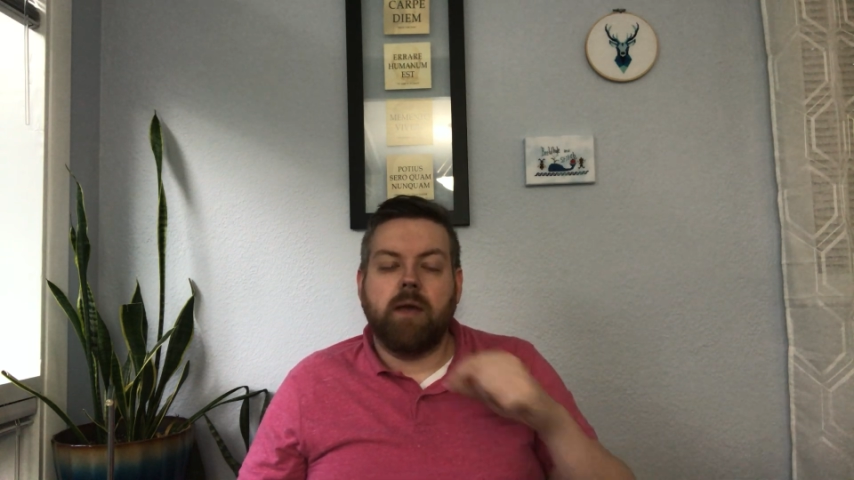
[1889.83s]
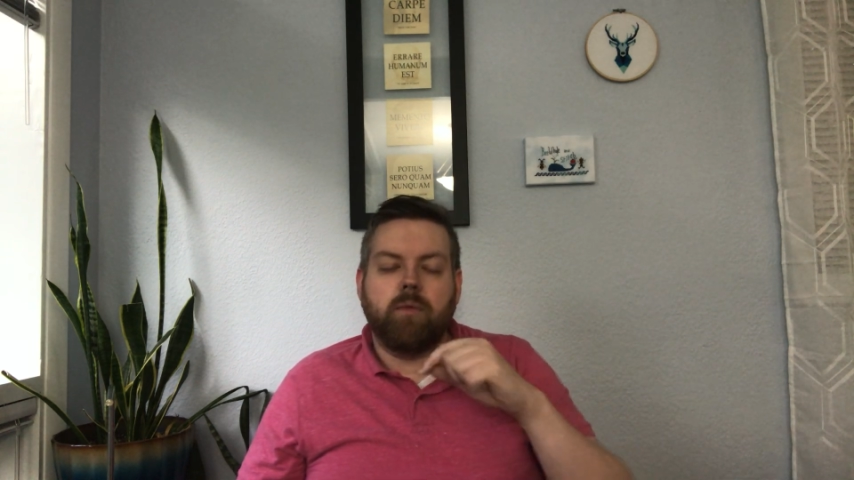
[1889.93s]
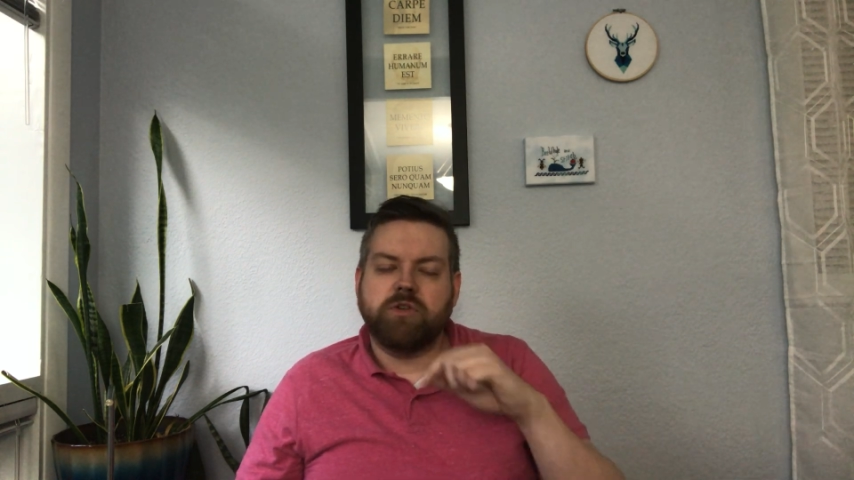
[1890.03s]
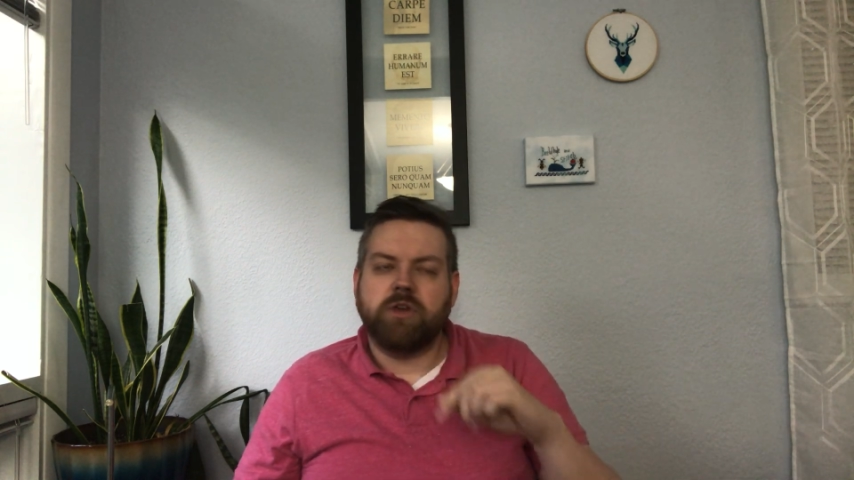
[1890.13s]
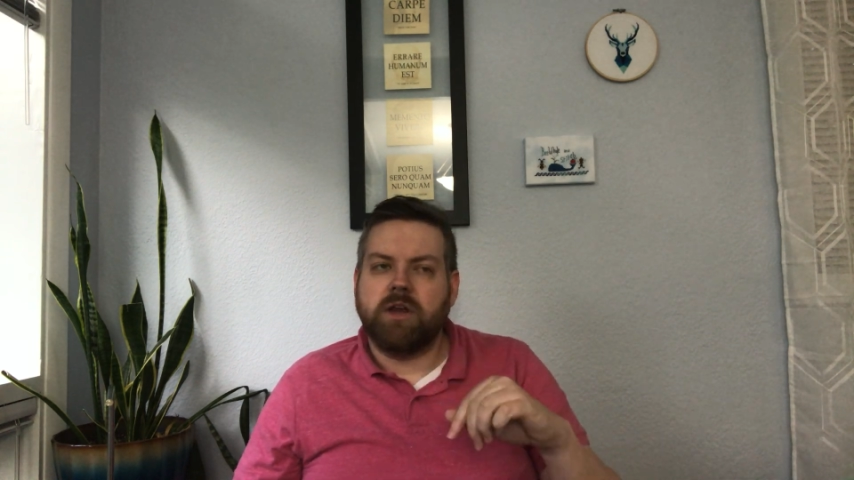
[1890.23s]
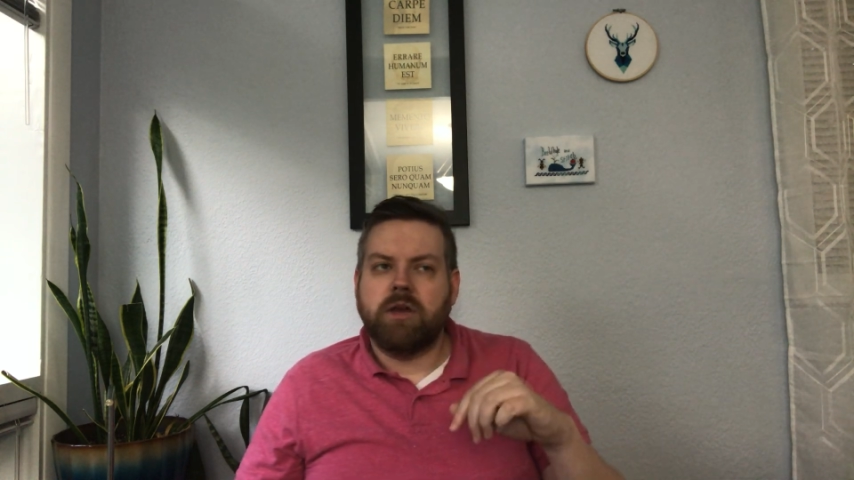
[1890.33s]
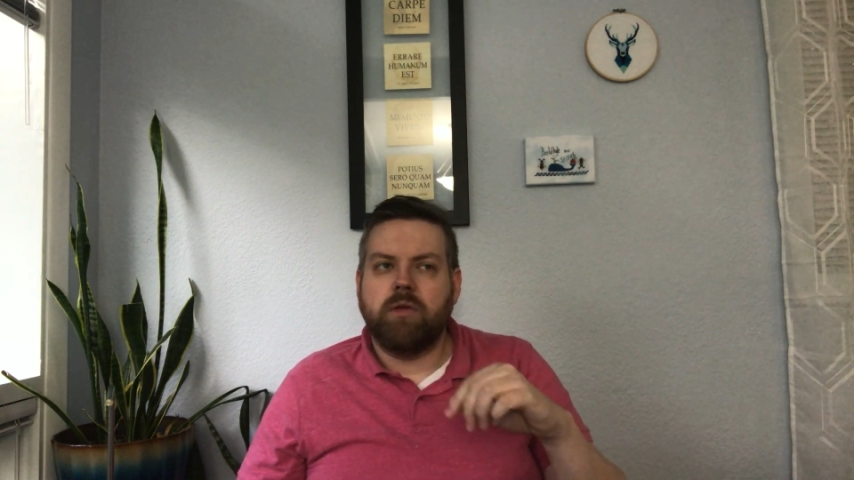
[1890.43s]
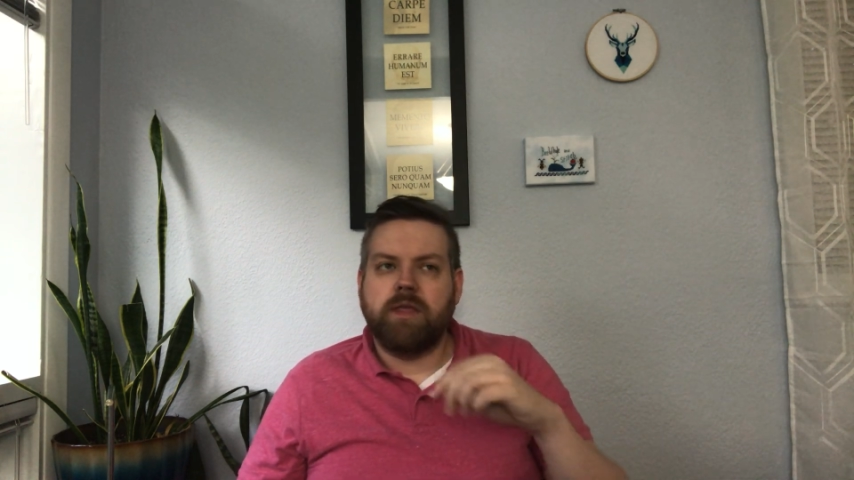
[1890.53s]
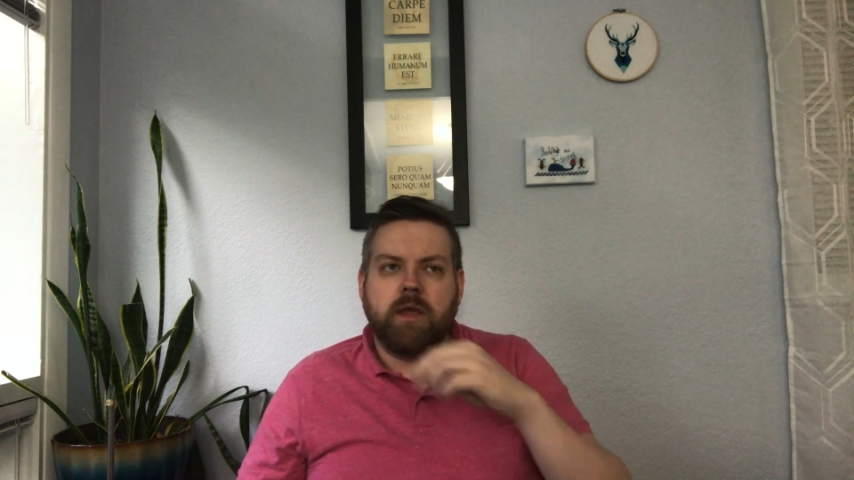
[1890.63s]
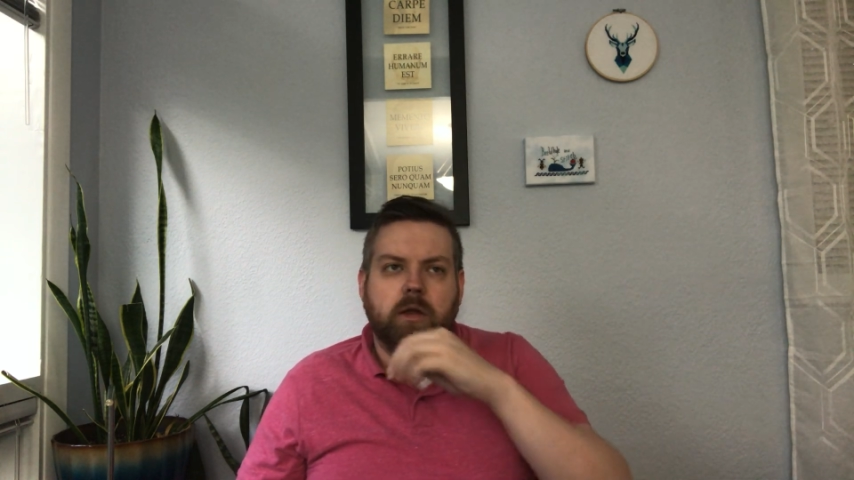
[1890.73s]
which I
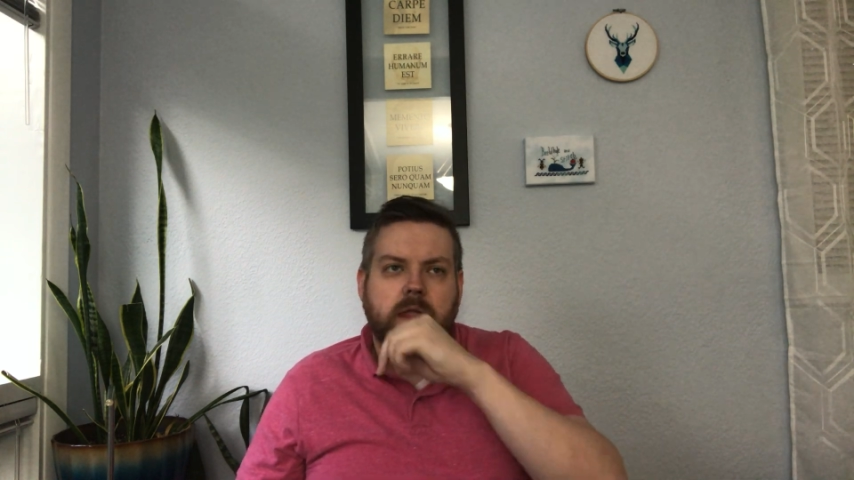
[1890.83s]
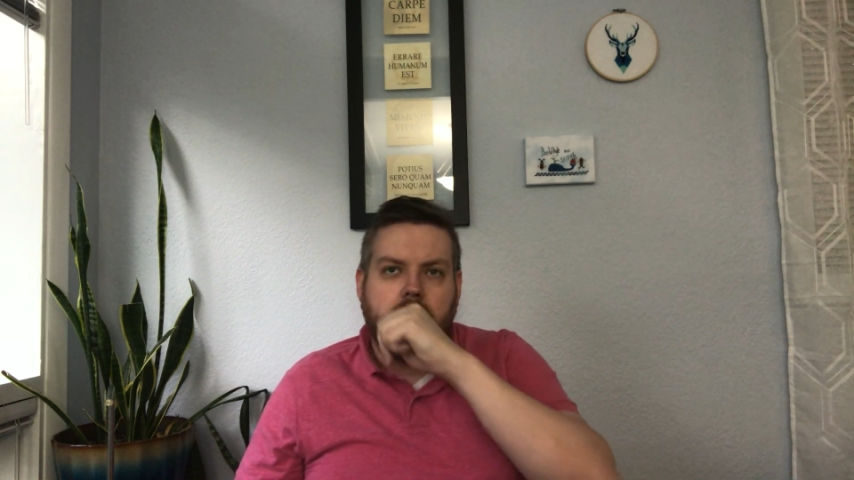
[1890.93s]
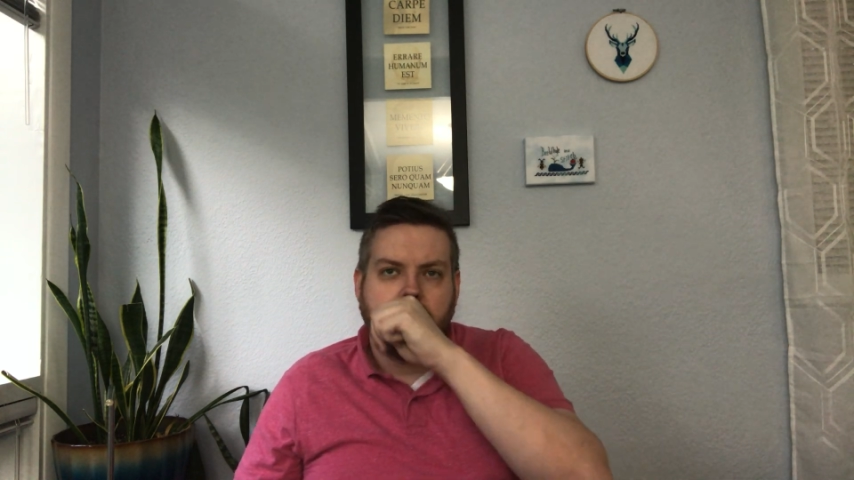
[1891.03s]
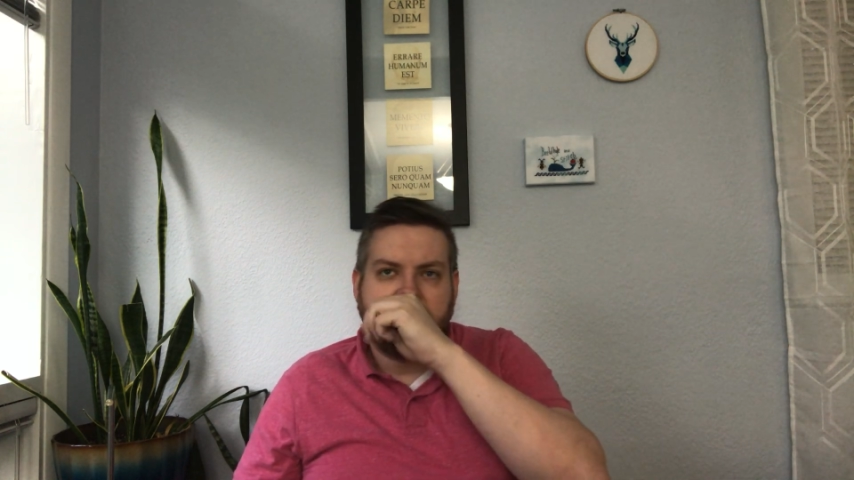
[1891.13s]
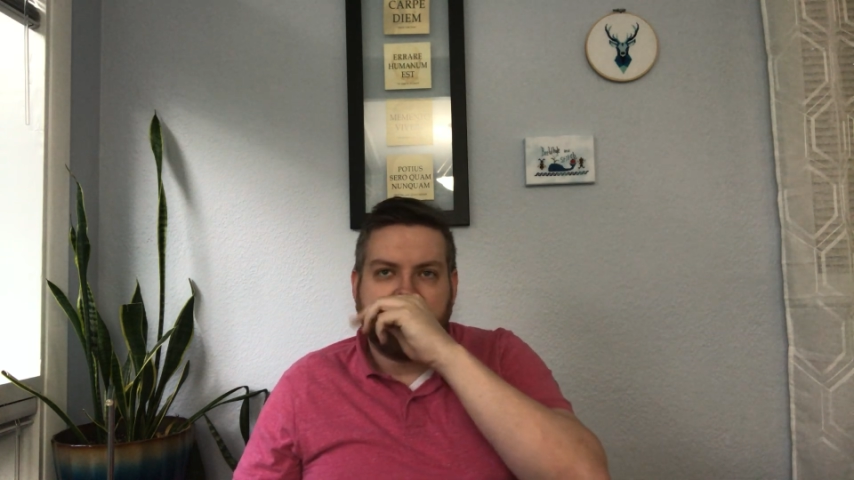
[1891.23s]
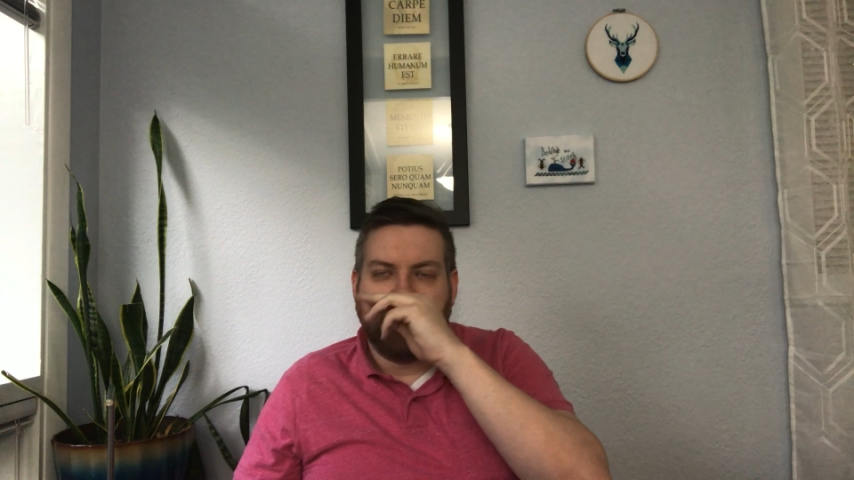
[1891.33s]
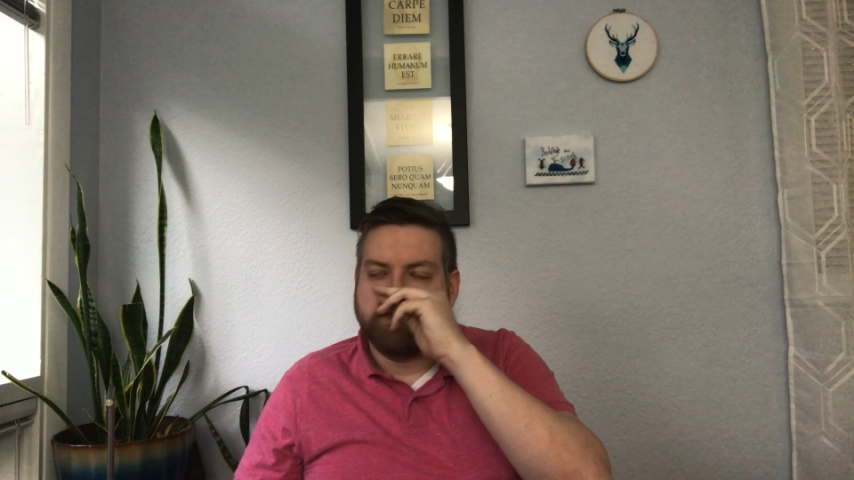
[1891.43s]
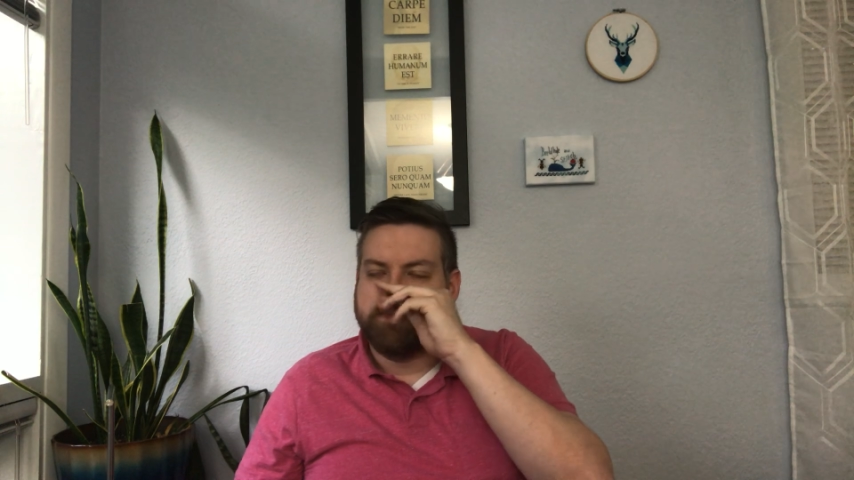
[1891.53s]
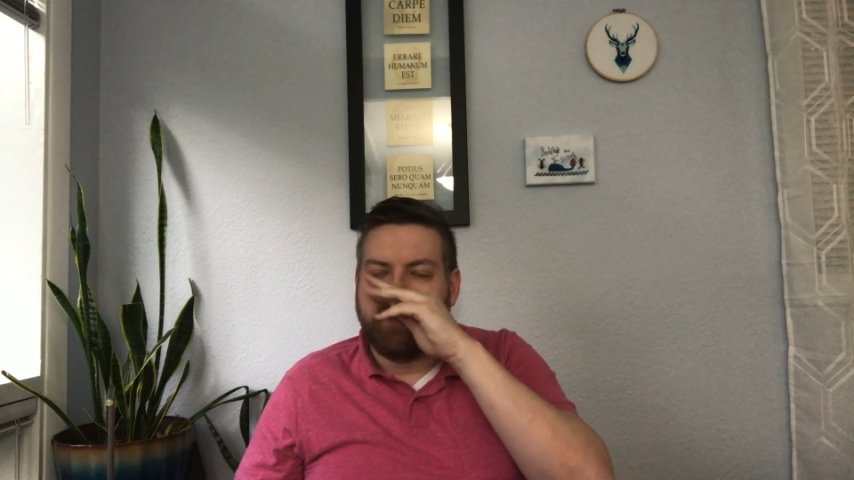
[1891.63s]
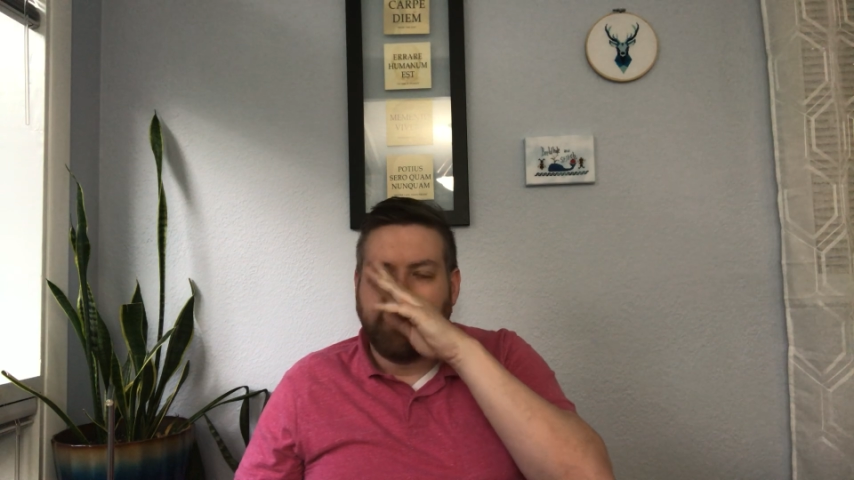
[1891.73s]
don't think are Lowry
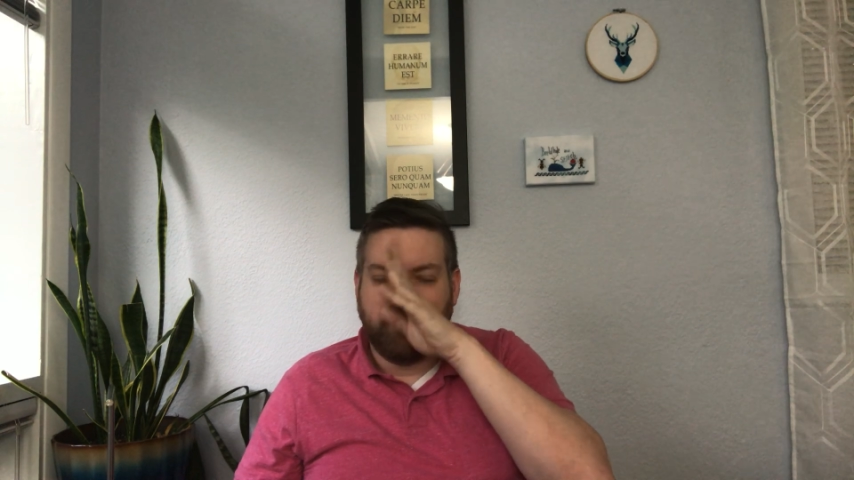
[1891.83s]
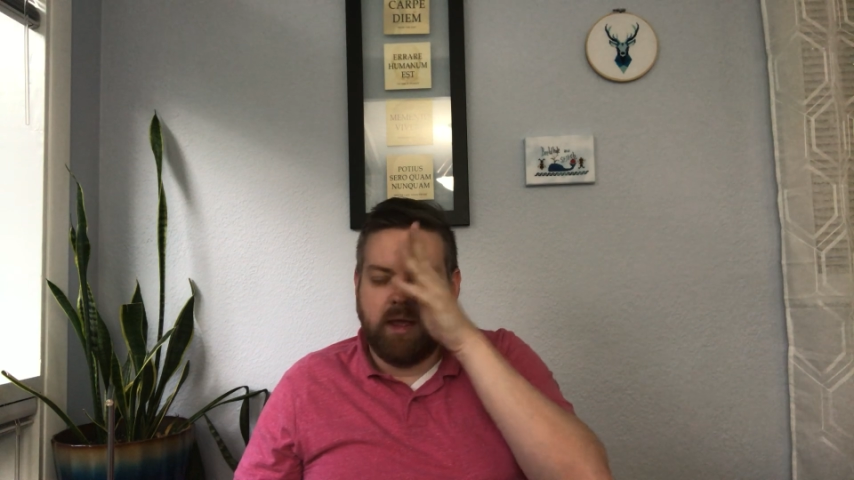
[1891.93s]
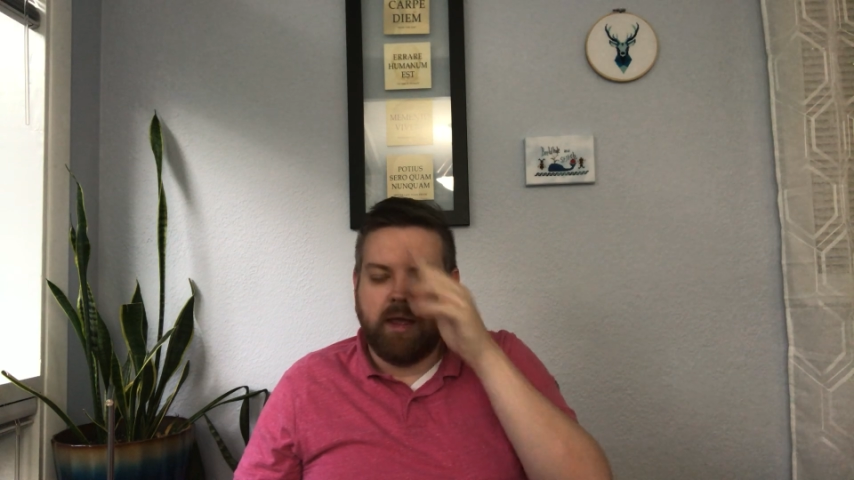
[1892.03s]
stands, but